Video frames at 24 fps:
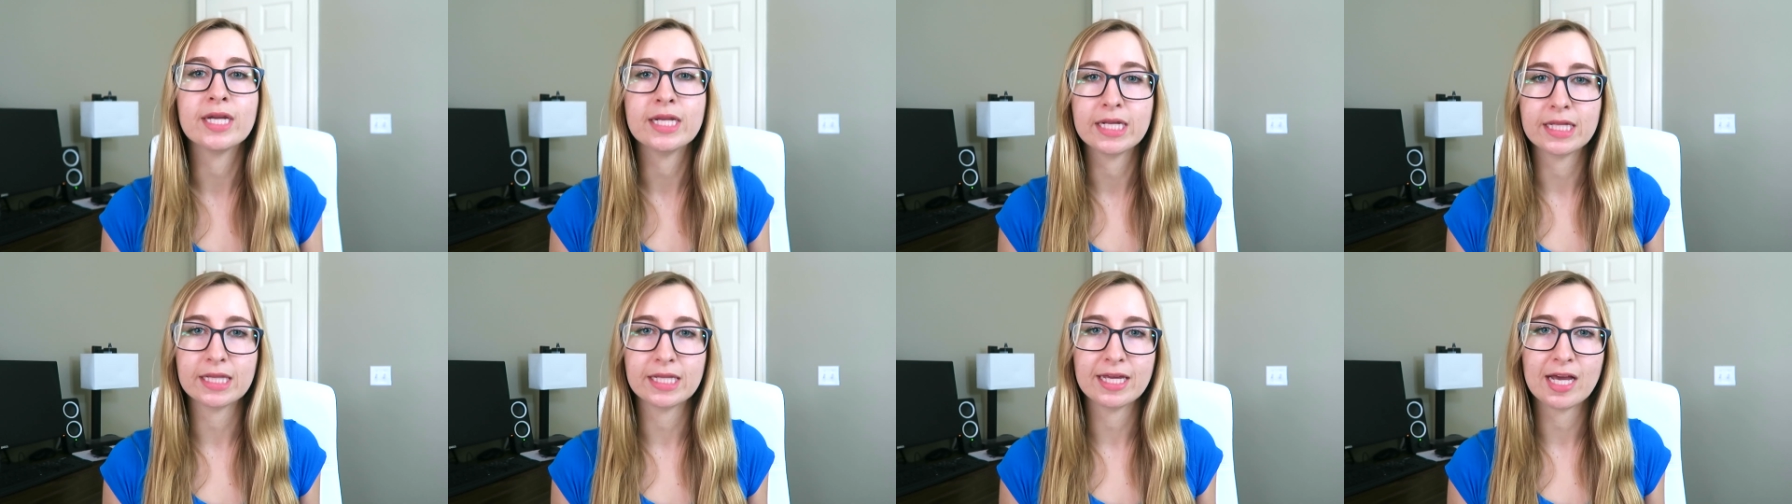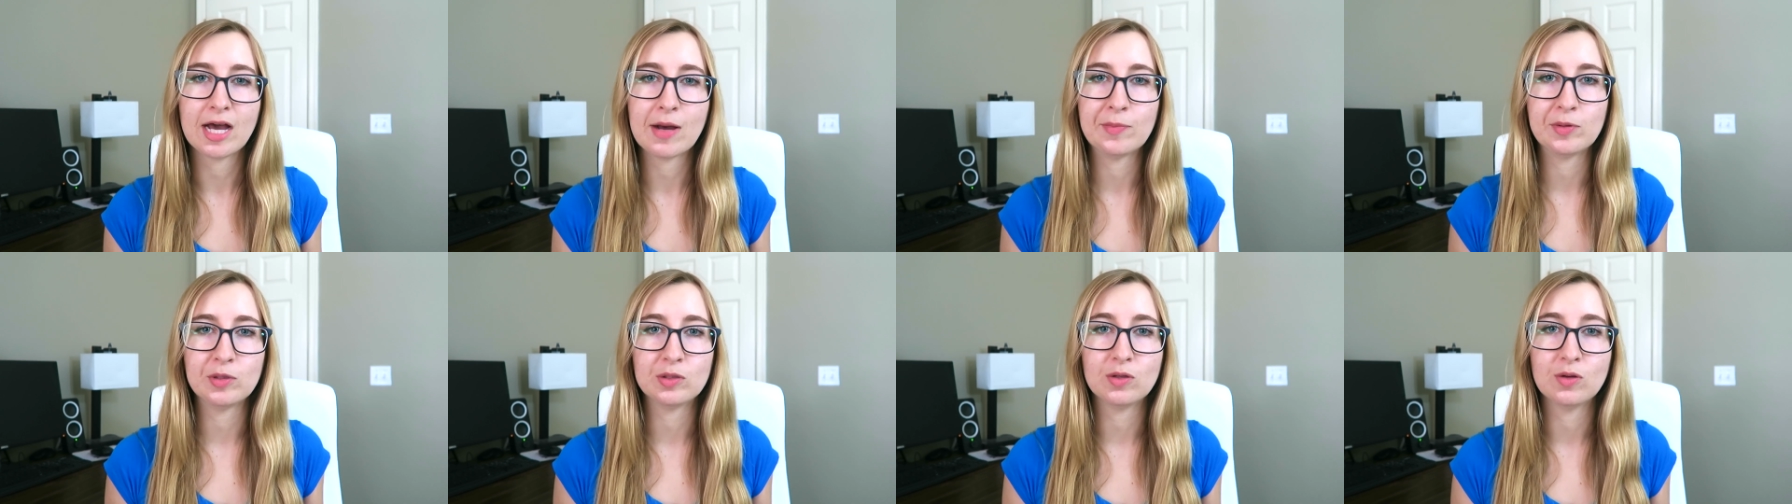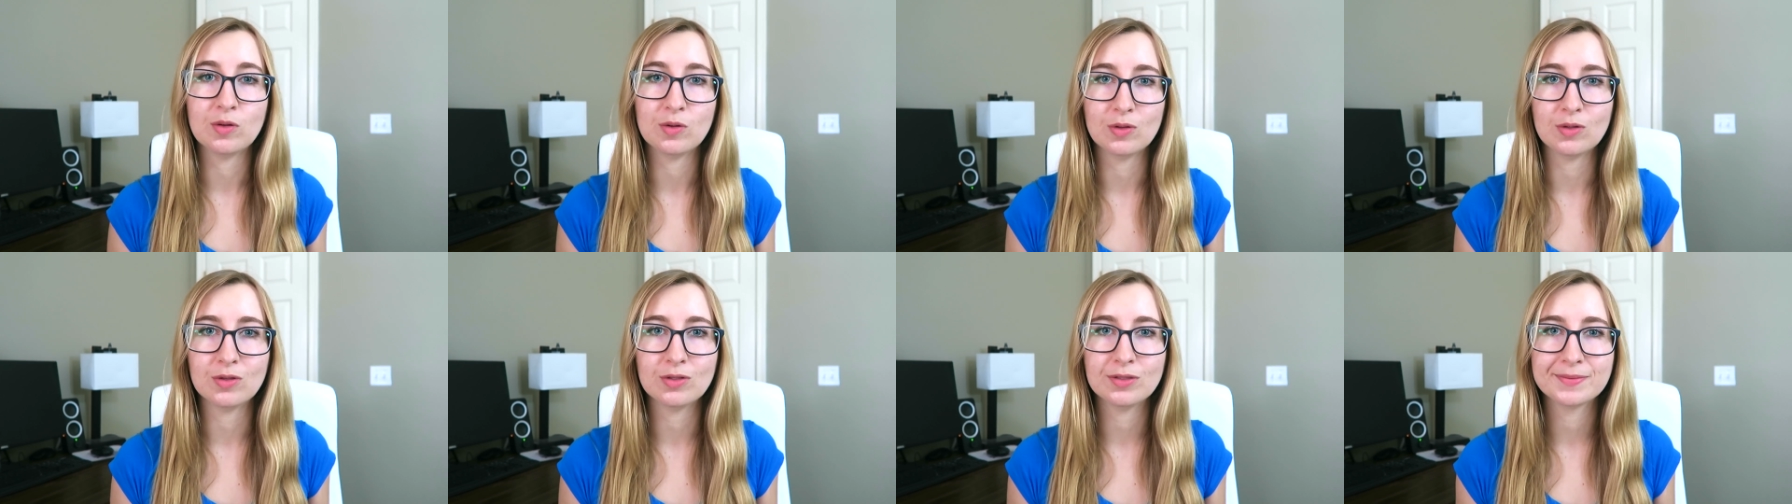eating the apple
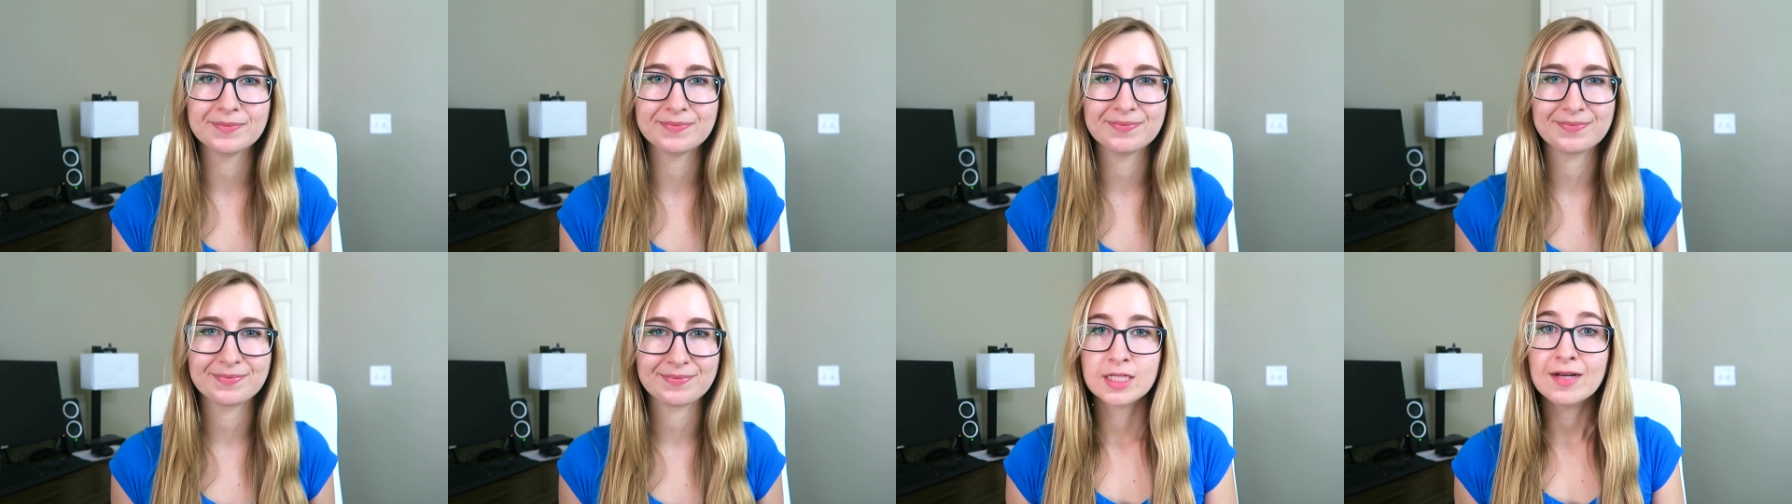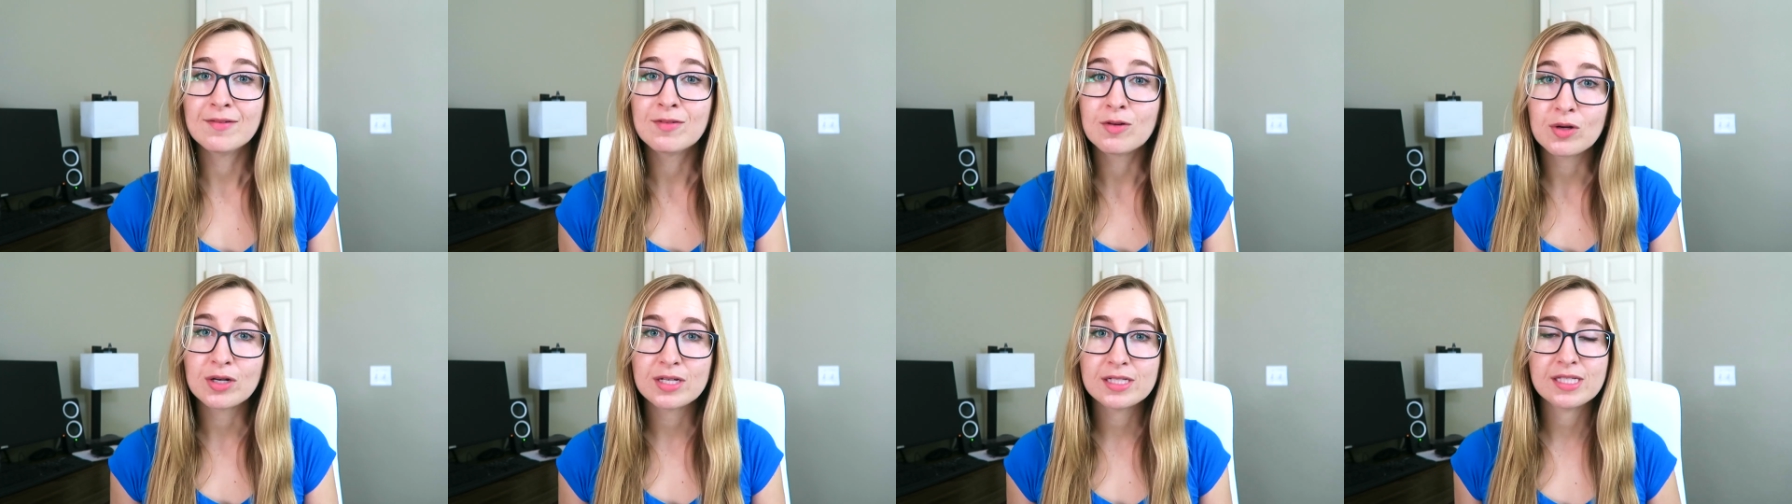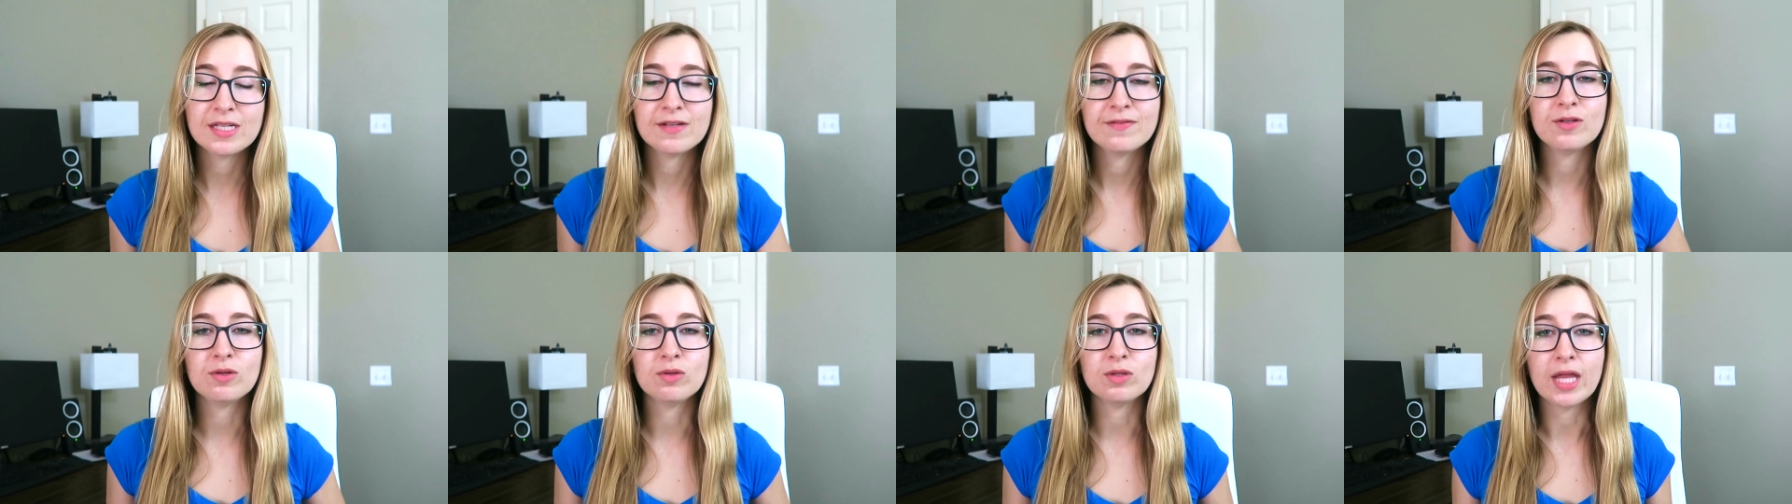whole. Of course,
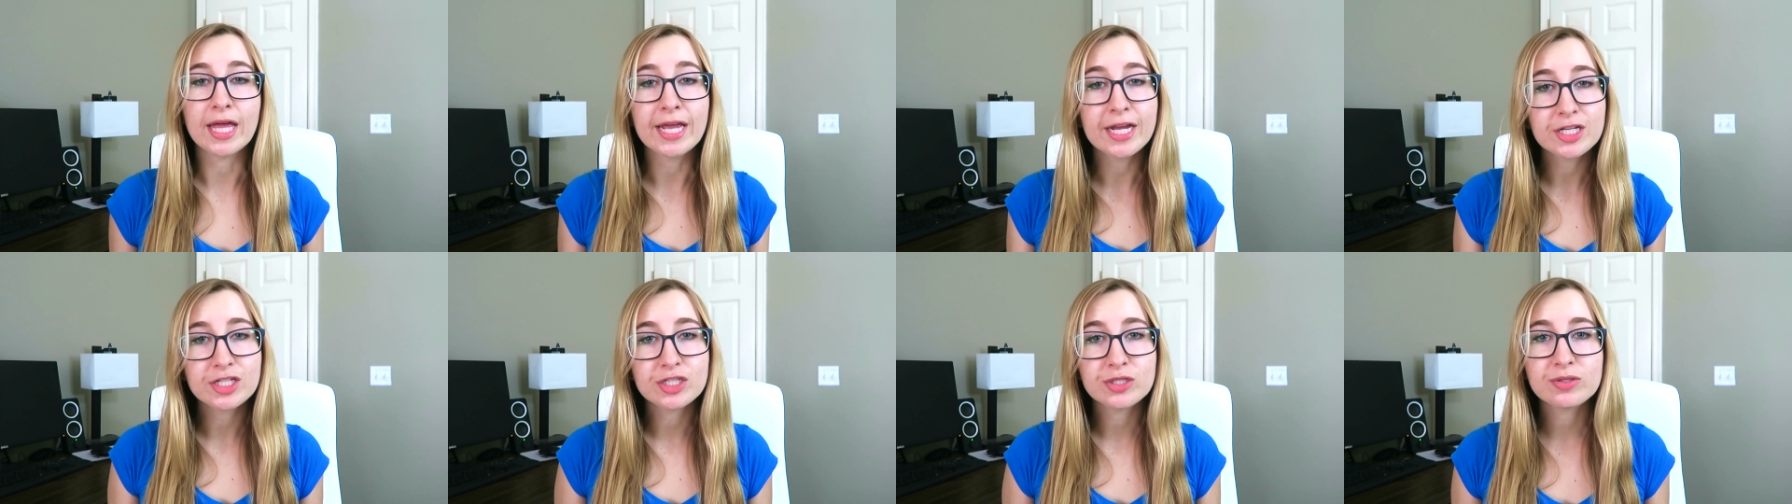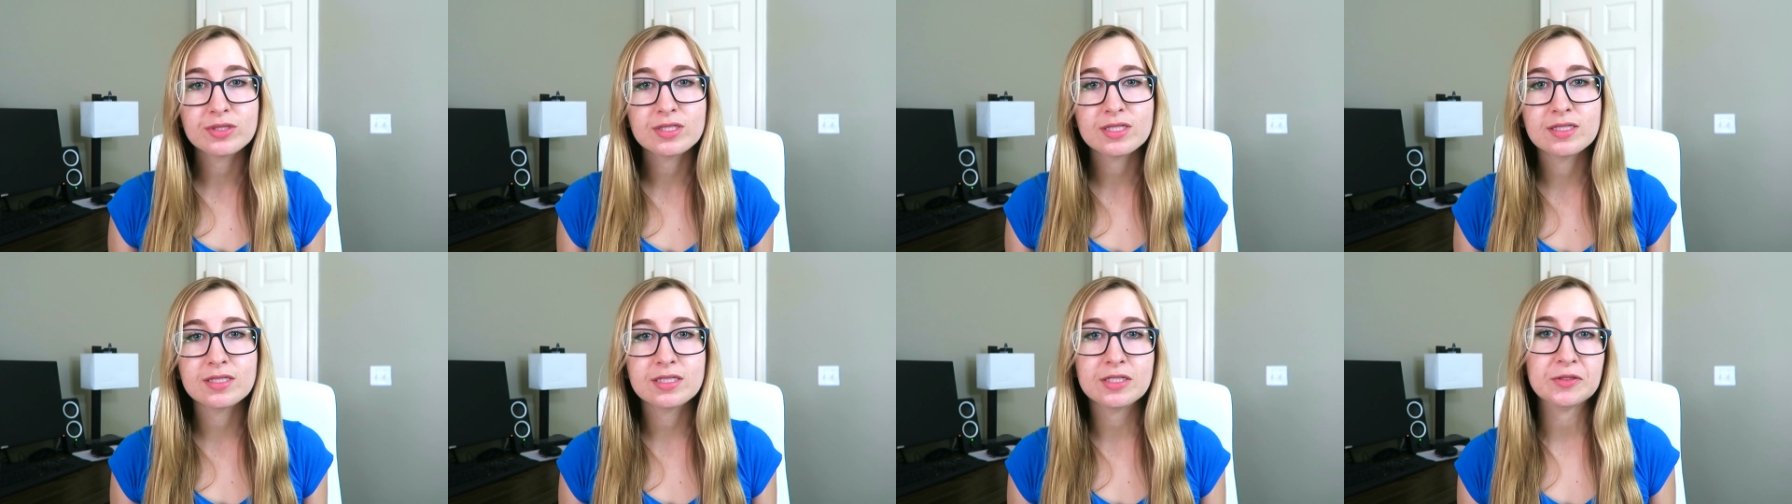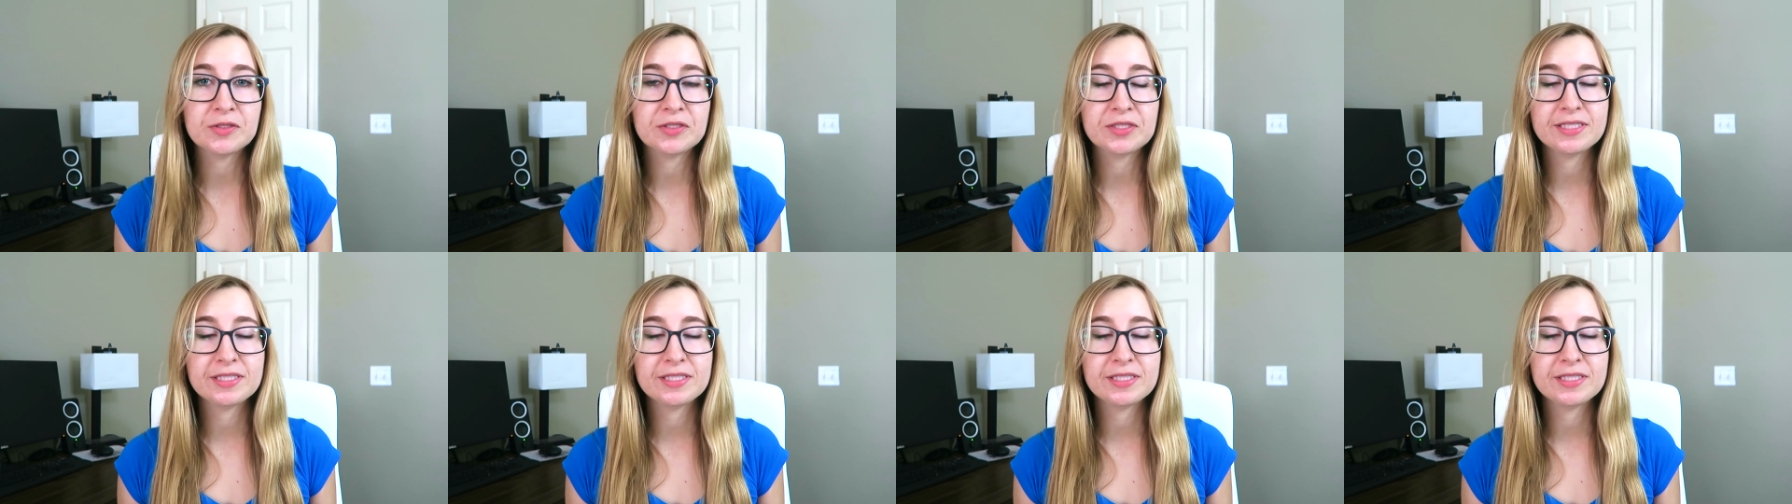if you like juices, you